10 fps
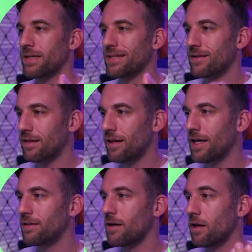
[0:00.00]
But this
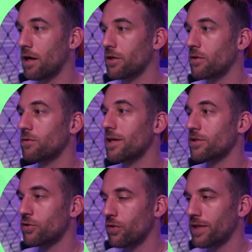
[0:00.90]

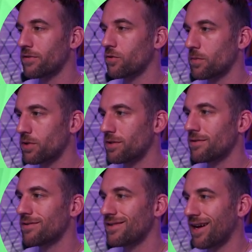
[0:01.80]

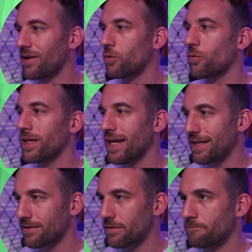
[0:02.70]

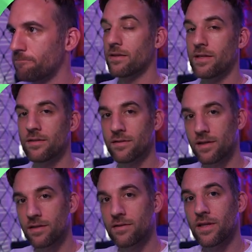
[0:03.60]
client.audio.transcriptions.create, this
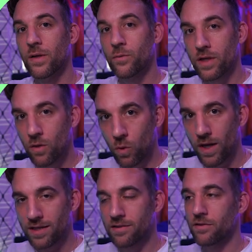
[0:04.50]
is the
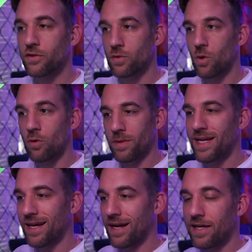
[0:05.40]
request to
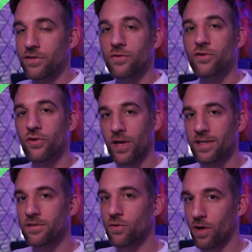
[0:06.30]
OpenAI to
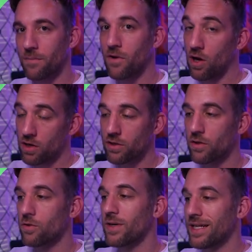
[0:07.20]
transcribe the
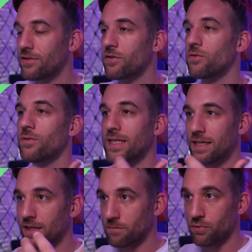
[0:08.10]
audio into
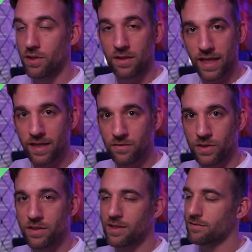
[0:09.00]
the input
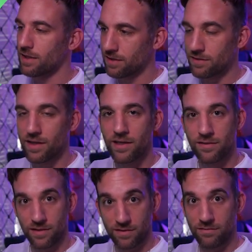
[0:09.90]
language. And in this
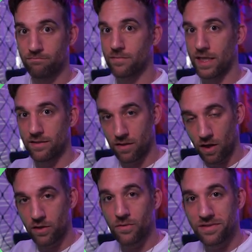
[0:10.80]
case, it's it's the
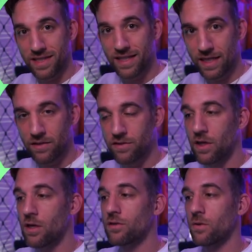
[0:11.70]
audio is in English,
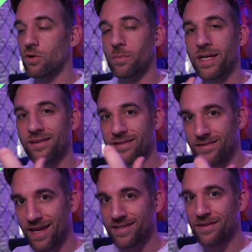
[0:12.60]
so we're going to be getting the
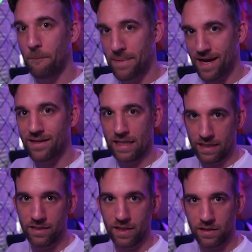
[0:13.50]
text back
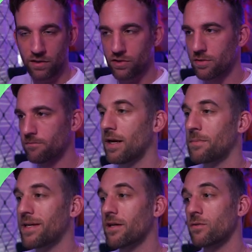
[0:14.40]
in English. And
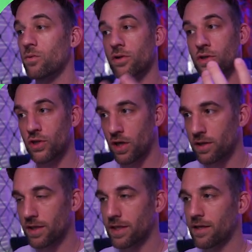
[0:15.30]
because we're
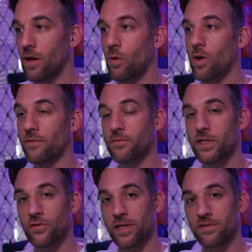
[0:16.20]
chunking, whenever we
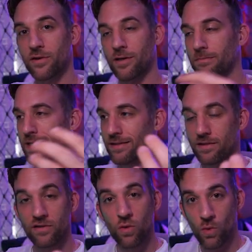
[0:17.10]
transcribe like
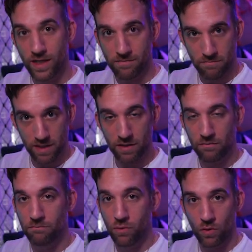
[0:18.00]
this 20
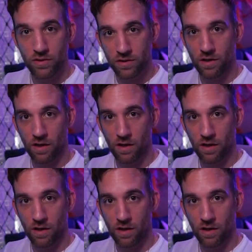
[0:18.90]
minute portion